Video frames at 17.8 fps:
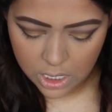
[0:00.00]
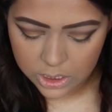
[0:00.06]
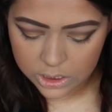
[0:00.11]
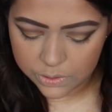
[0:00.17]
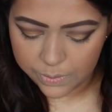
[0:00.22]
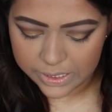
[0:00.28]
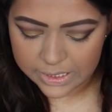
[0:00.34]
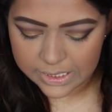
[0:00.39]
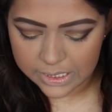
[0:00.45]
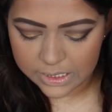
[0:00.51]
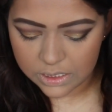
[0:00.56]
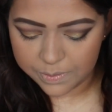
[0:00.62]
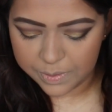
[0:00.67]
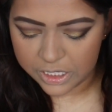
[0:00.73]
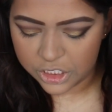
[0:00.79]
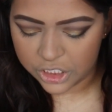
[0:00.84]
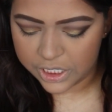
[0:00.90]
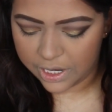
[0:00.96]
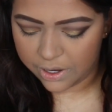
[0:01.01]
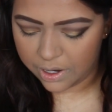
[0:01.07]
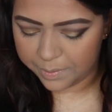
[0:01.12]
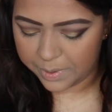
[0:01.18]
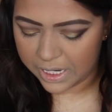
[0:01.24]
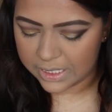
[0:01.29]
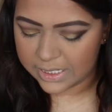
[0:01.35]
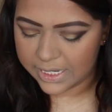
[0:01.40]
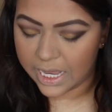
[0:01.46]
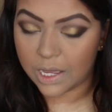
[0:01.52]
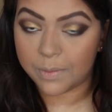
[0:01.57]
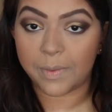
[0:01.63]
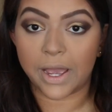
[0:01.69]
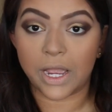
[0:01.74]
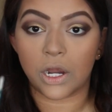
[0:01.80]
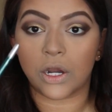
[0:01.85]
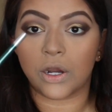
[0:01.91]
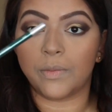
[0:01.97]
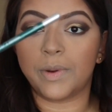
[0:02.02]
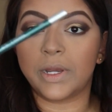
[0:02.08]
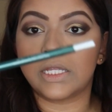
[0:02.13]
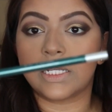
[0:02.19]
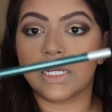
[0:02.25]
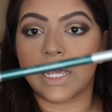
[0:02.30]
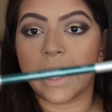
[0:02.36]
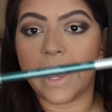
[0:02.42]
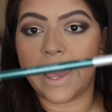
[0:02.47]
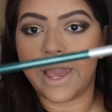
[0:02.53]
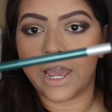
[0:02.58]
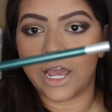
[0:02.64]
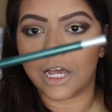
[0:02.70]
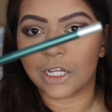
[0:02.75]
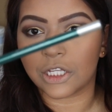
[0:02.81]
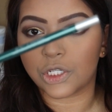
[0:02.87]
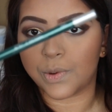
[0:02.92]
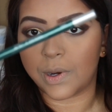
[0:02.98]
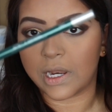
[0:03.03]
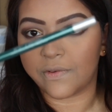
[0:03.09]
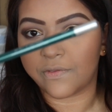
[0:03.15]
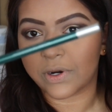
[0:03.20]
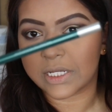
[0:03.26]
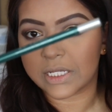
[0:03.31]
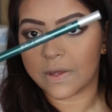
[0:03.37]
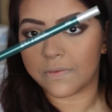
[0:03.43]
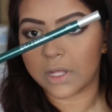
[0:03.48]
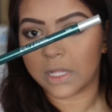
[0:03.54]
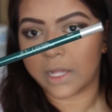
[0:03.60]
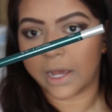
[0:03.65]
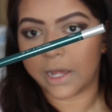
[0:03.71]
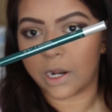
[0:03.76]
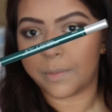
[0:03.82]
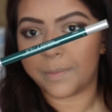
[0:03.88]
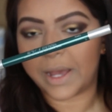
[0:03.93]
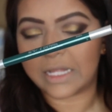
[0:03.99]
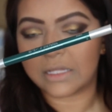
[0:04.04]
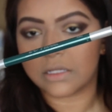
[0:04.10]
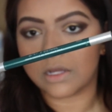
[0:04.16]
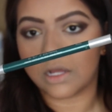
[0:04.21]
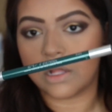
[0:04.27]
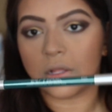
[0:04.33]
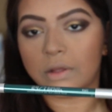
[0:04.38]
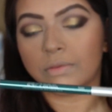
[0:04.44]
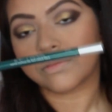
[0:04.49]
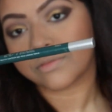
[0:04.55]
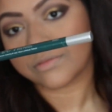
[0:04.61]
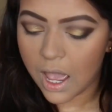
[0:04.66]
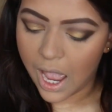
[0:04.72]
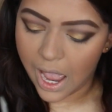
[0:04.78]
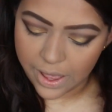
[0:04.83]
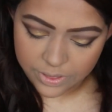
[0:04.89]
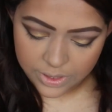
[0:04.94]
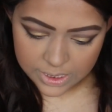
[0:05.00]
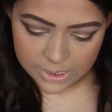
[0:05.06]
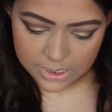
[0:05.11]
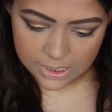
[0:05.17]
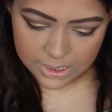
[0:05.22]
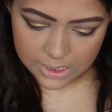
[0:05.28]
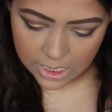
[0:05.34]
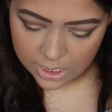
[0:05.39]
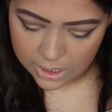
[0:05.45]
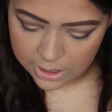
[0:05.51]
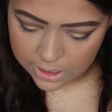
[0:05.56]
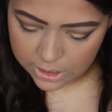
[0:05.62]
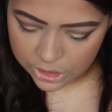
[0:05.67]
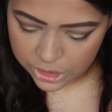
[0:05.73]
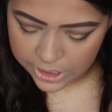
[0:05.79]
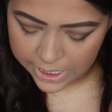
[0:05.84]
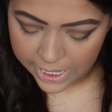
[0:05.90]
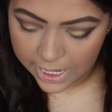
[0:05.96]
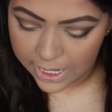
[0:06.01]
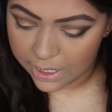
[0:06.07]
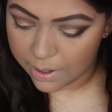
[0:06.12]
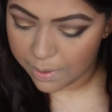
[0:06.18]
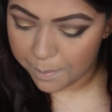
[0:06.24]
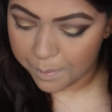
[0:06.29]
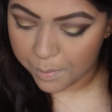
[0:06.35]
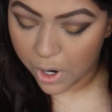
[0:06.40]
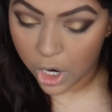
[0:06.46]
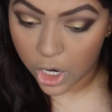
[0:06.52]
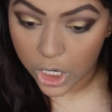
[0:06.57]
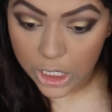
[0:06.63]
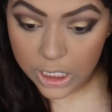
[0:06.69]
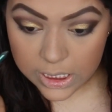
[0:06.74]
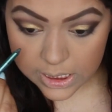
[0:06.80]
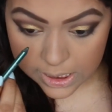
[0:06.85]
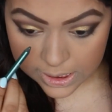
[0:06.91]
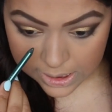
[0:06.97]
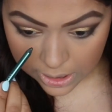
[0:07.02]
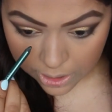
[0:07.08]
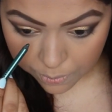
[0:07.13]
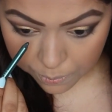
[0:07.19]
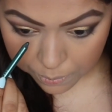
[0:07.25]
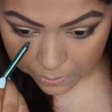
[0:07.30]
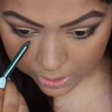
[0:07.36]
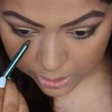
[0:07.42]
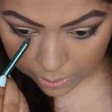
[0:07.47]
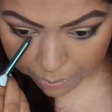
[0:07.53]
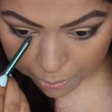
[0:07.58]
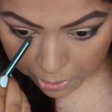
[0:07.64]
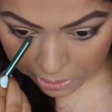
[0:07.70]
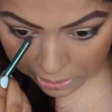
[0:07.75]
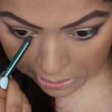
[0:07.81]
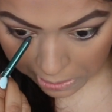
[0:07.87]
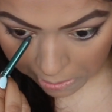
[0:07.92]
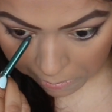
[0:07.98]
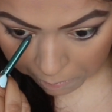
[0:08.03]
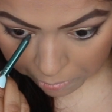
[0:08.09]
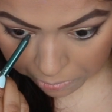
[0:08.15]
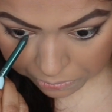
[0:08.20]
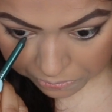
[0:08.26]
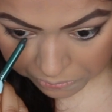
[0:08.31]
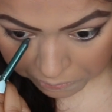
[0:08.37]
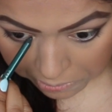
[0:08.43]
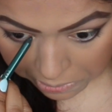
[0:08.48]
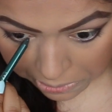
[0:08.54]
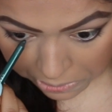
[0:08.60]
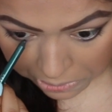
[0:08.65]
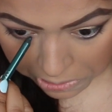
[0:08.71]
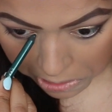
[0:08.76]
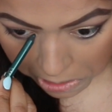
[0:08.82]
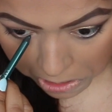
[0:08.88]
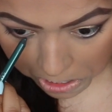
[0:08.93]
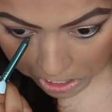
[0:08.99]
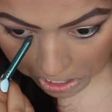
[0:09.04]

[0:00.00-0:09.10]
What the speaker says: So once that's smudged out, I'm going to take my Urban Decay 24/7 Glide On Pencil. And this is in the shade Mars. It's like a really pretty emerald green.